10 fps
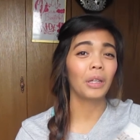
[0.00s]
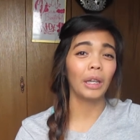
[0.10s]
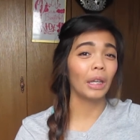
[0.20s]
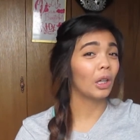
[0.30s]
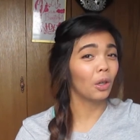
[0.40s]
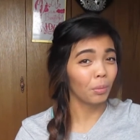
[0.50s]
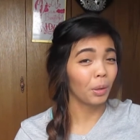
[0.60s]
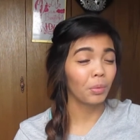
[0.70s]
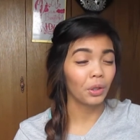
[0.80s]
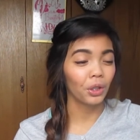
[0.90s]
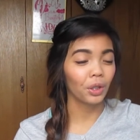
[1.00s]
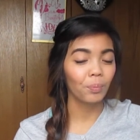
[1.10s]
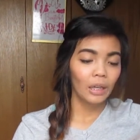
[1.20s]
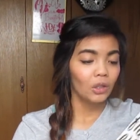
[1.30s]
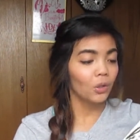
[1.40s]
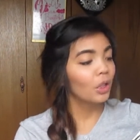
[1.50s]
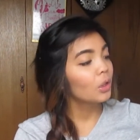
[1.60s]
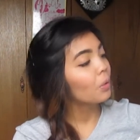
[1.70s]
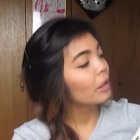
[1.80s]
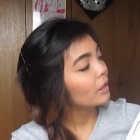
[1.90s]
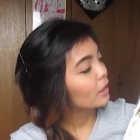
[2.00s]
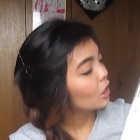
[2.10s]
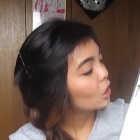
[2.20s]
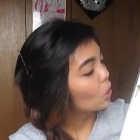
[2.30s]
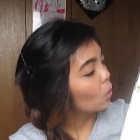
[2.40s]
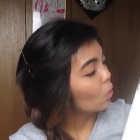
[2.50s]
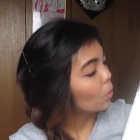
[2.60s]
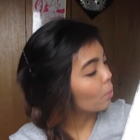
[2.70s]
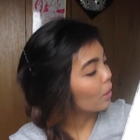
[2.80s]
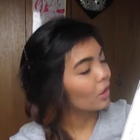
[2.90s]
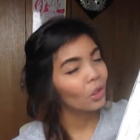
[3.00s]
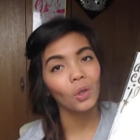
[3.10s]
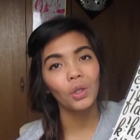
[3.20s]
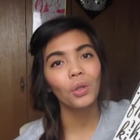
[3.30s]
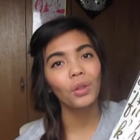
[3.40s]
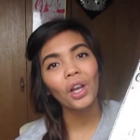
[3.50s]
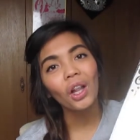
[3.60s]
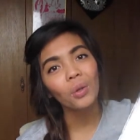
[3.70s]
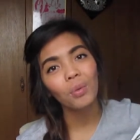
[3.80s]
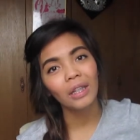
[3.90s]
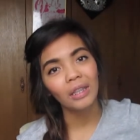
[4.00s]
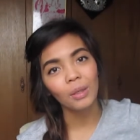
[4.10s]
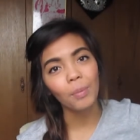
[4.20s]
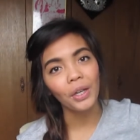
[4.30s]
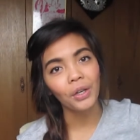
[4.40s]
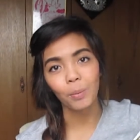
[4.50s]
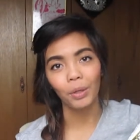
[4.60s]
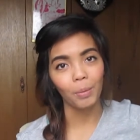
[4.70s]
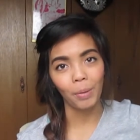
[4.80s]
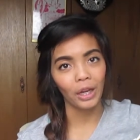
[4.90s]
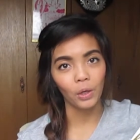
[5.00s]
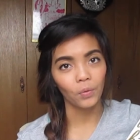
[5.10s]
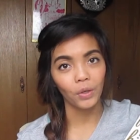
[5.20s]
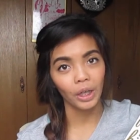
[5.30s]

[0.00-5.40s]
and ink on my printer. So this one is in gold, but the you know the color really doesn't matter. I'm going to paint over it